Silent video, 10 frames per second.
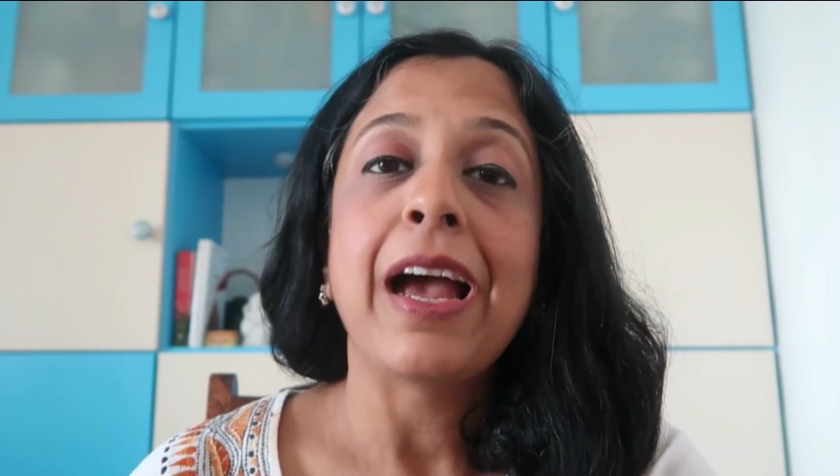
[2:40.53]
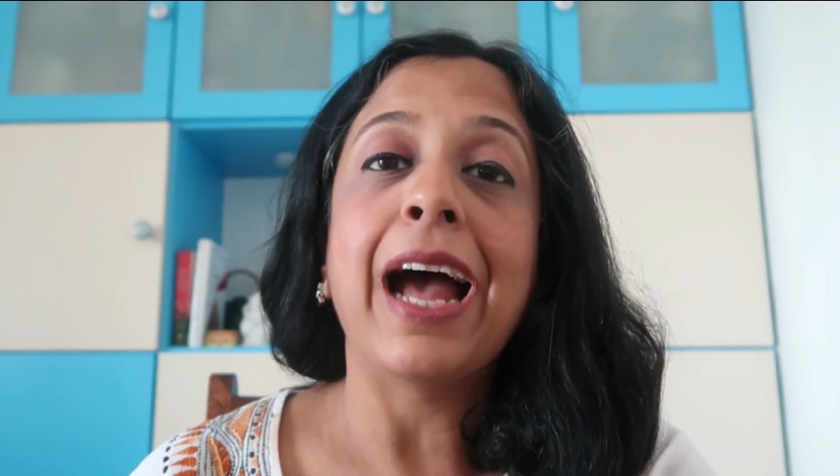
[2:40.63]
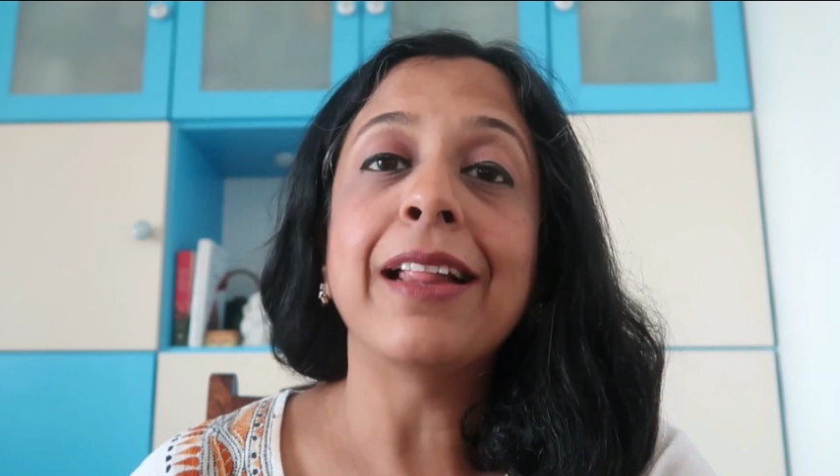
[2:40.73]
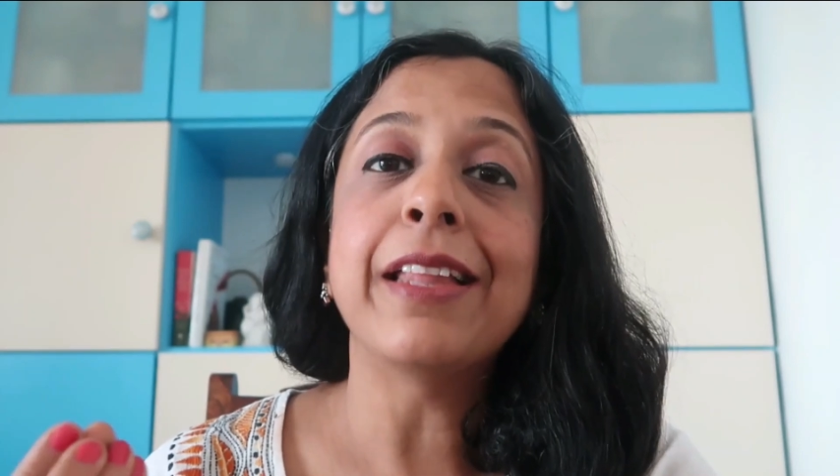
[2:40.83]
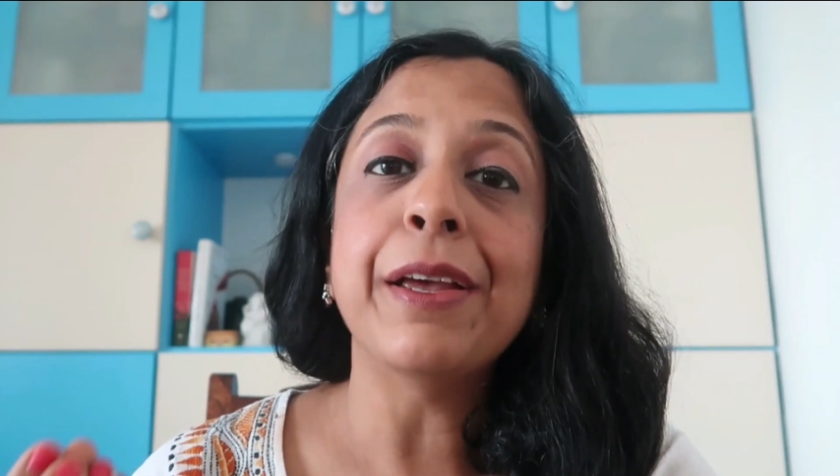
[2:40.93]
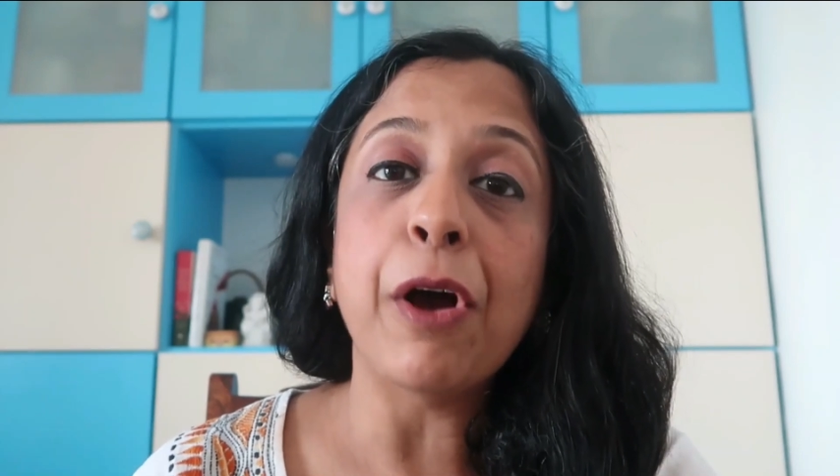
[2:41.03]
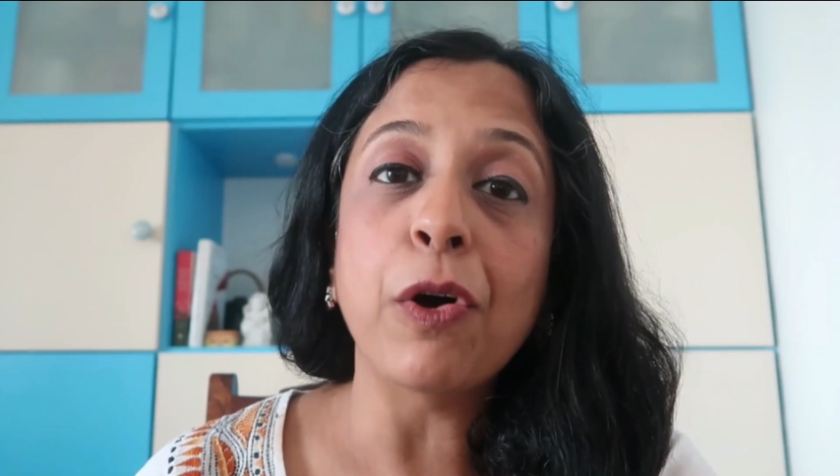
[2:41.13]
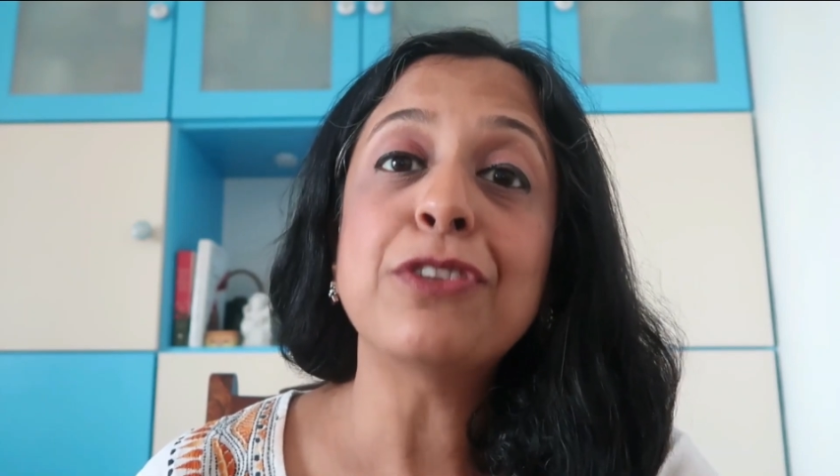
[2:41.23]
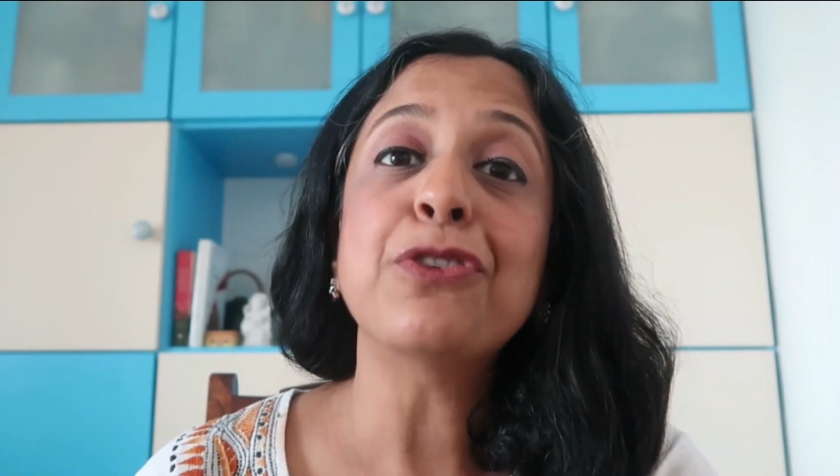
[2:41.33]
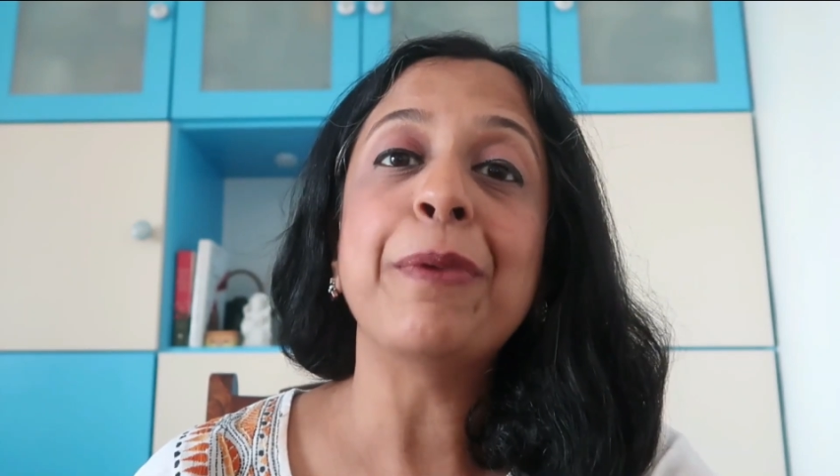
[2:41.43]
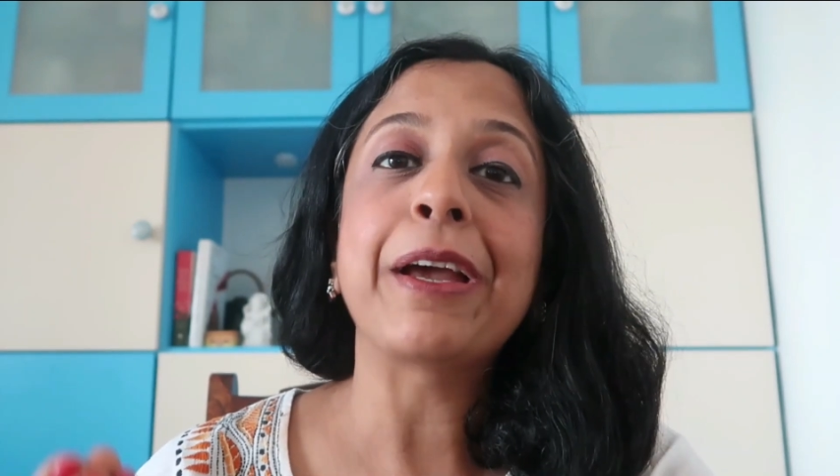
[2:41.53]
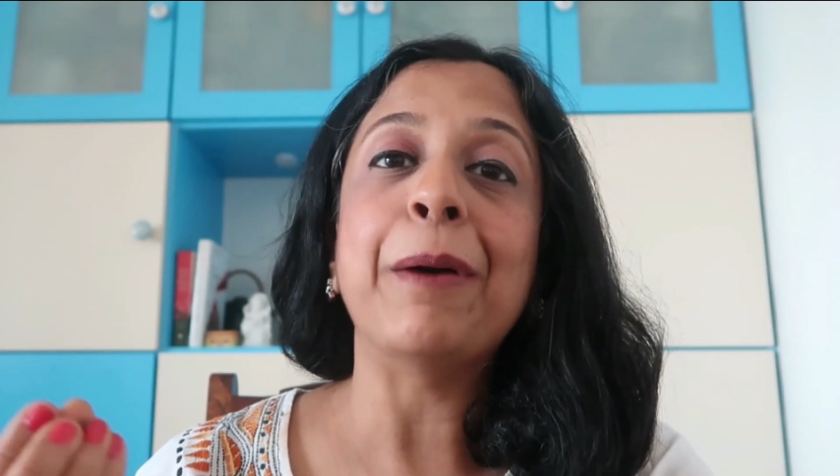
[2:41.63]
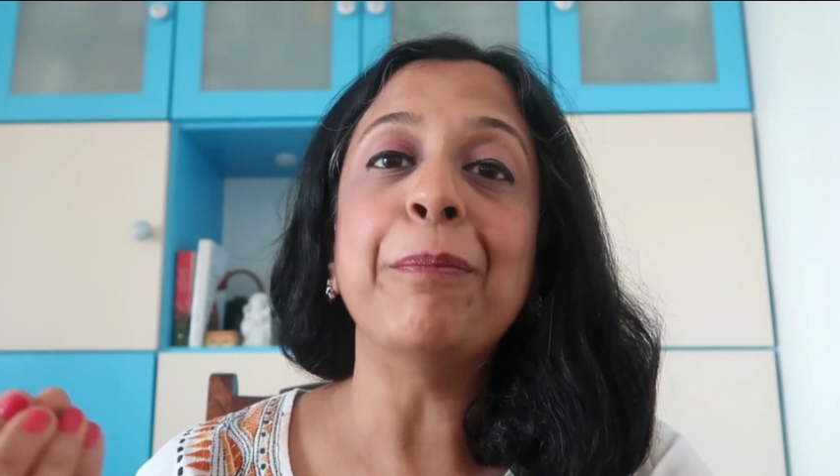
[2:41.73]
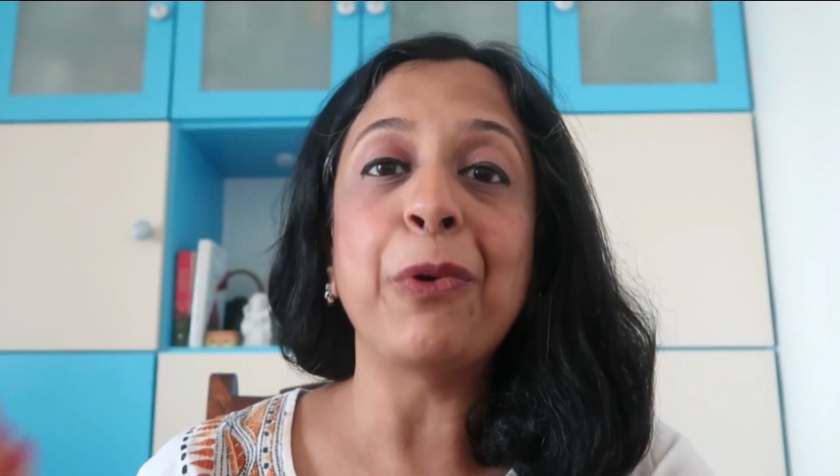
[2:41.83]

And they also become